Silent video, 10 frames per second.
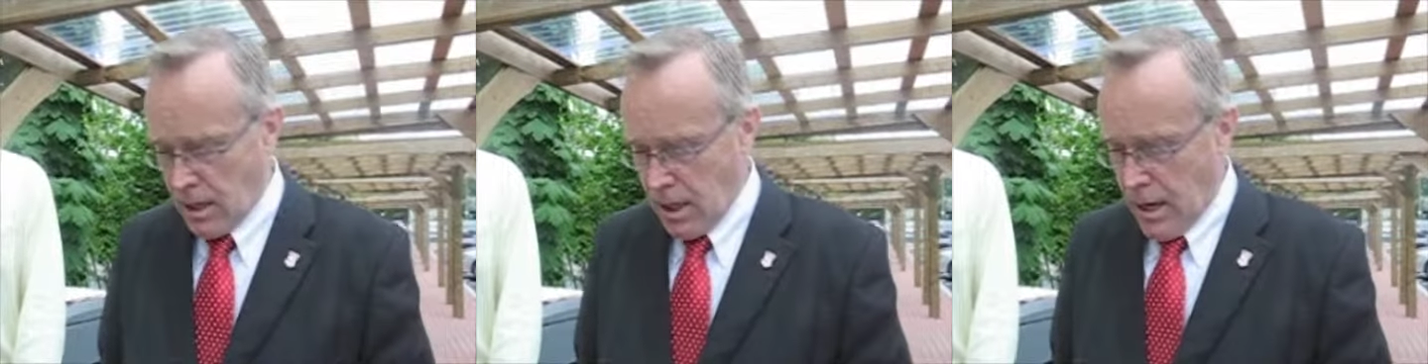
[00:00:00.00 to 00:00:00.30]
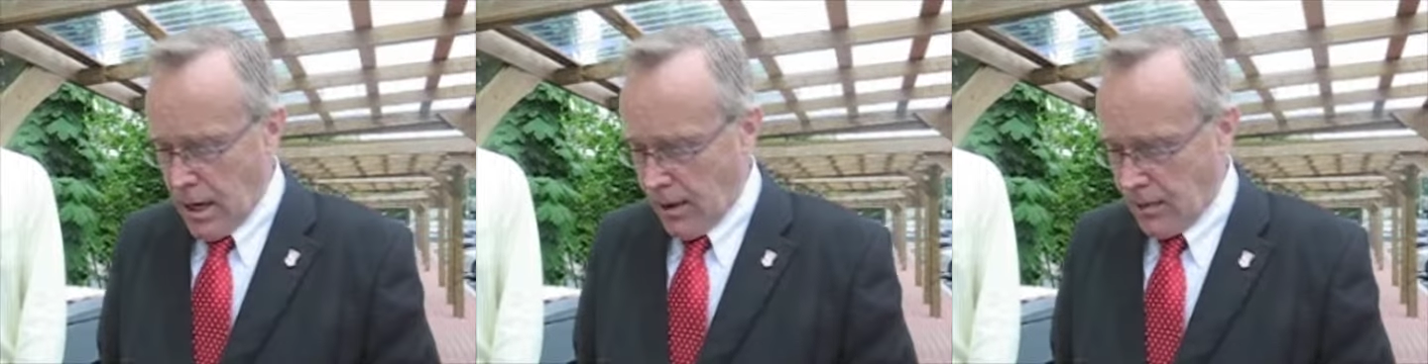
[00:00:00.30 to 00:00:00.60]

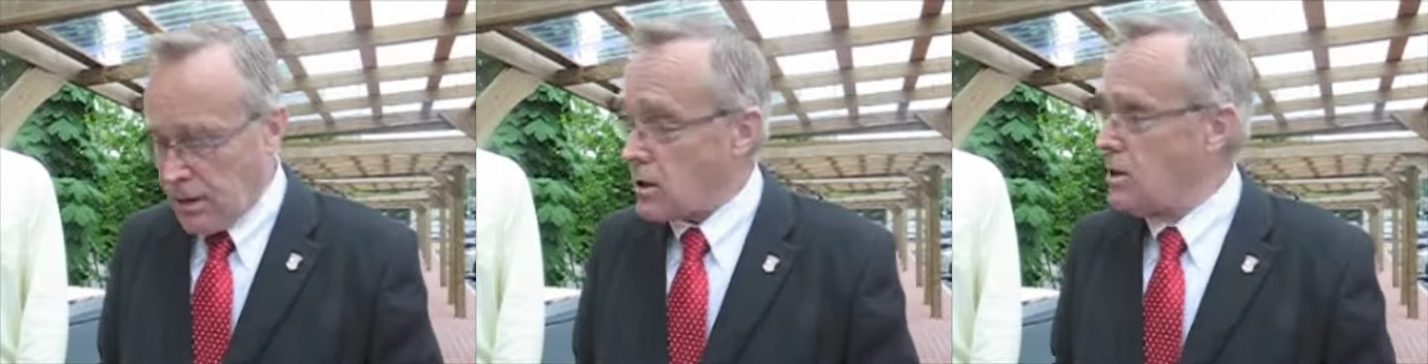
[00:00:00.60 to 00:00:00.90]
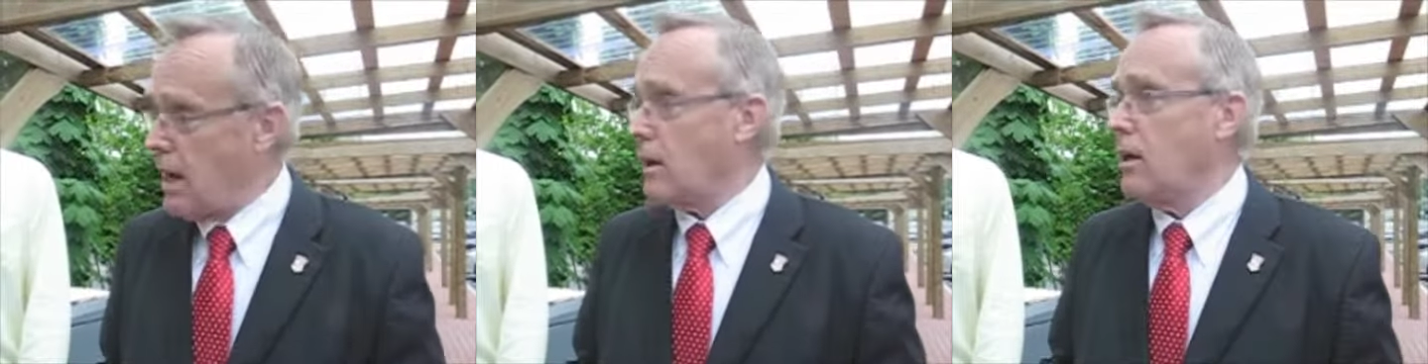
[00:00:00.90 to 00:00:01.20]
And that's
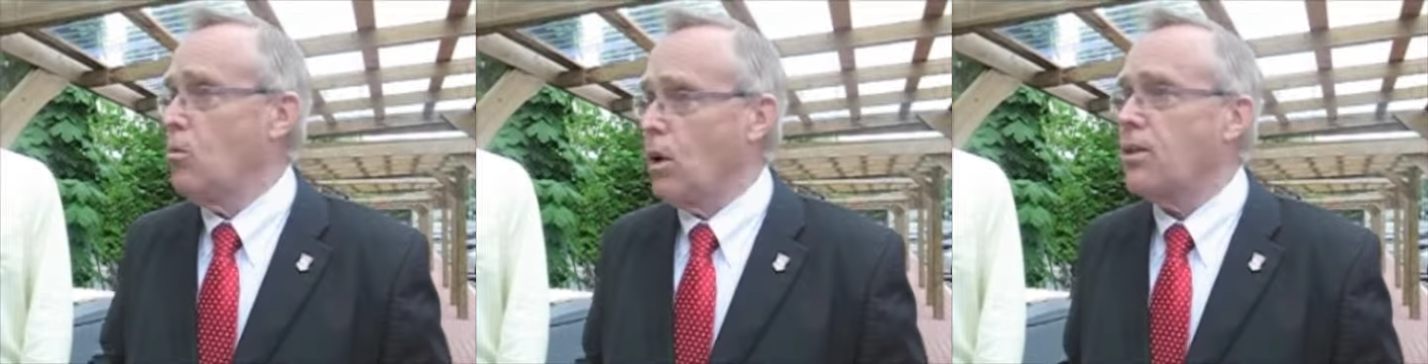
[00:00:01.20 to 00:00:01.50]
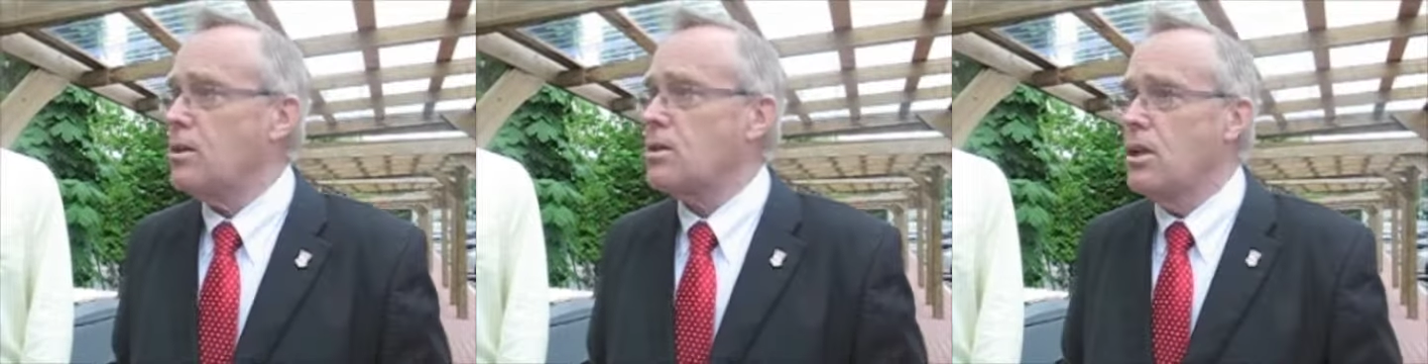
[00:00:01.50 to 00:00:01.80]
exactly what
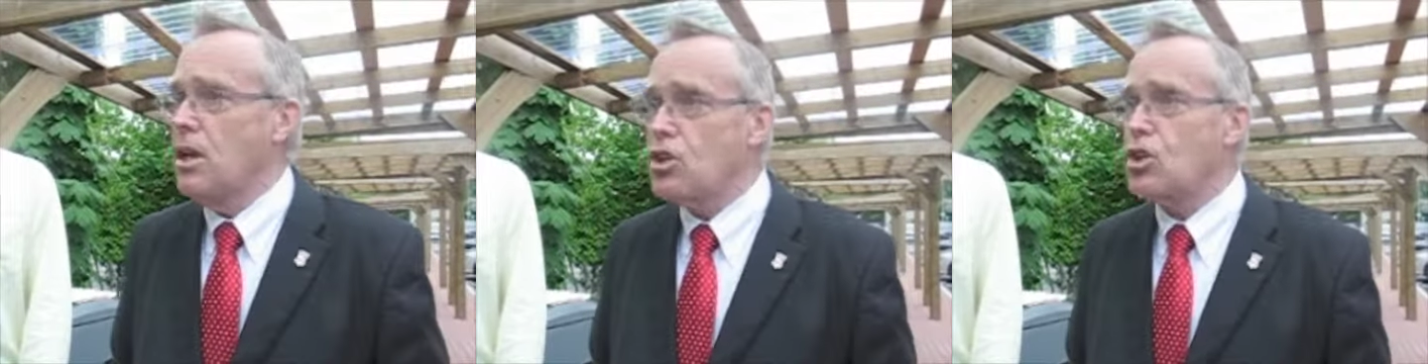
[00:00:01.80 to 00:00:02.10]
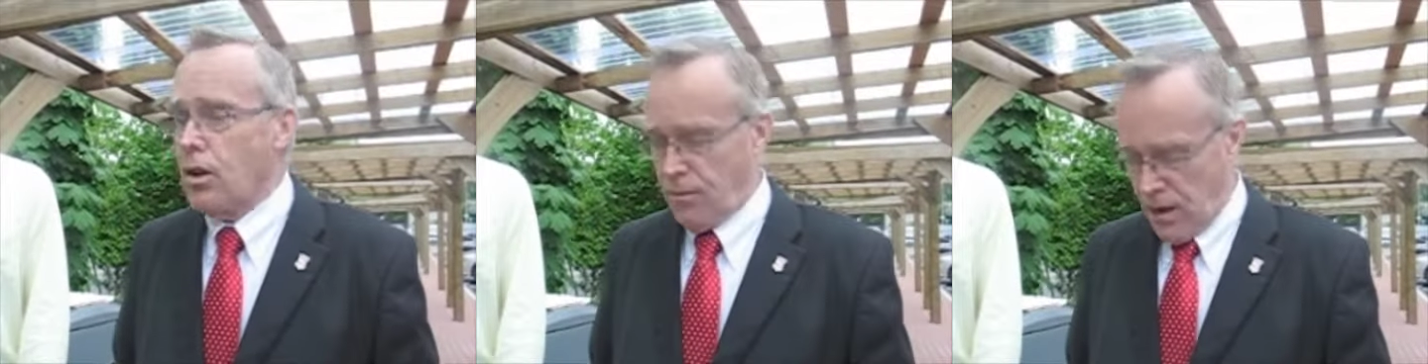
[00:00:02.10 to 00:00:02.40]
this
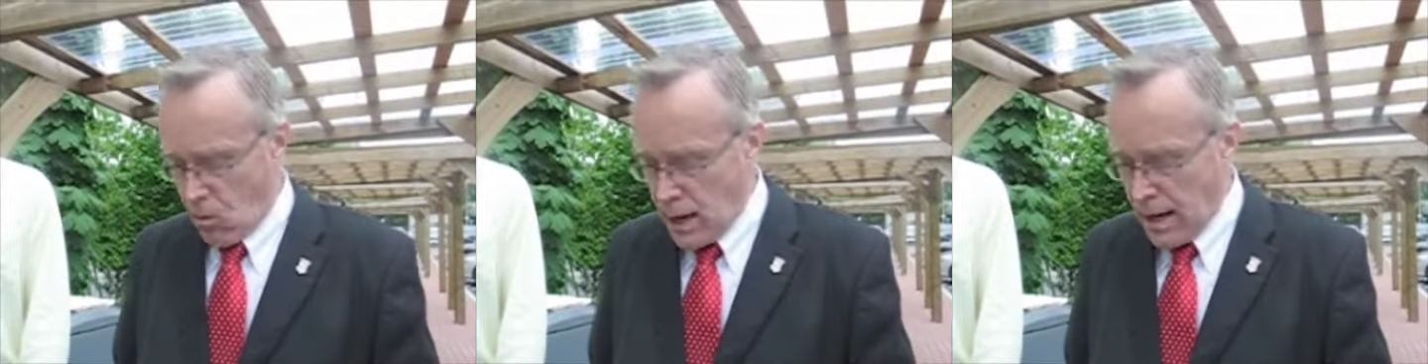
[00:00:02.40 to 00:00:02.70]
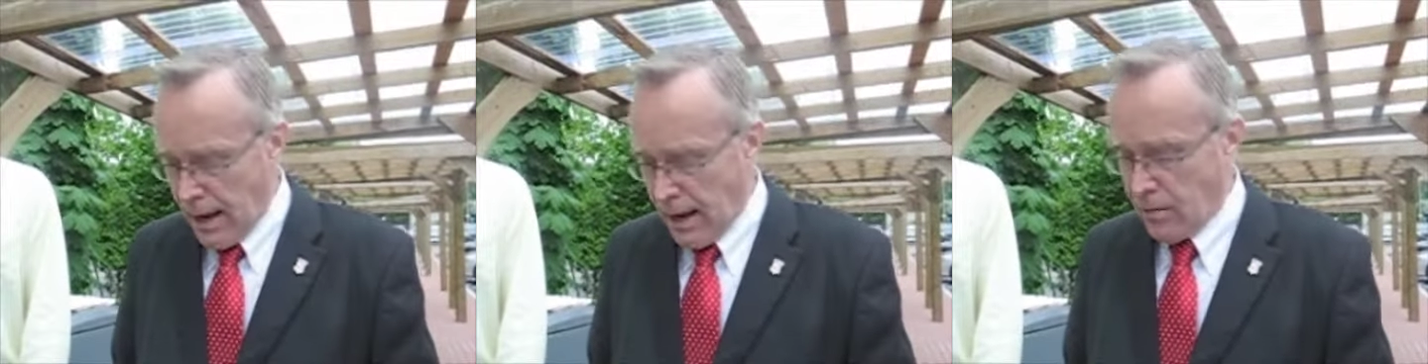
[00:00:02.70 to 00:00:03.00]
initiative that we
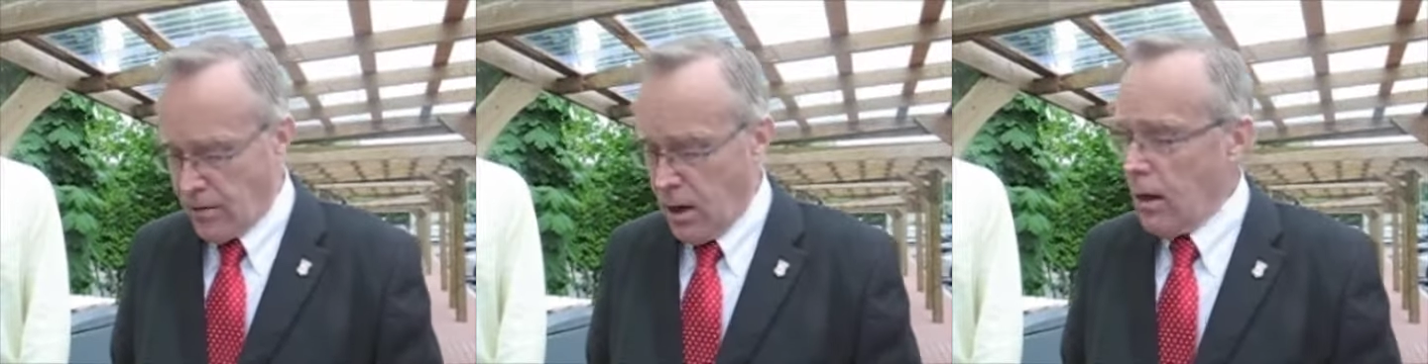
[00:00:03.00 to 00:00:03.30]
have,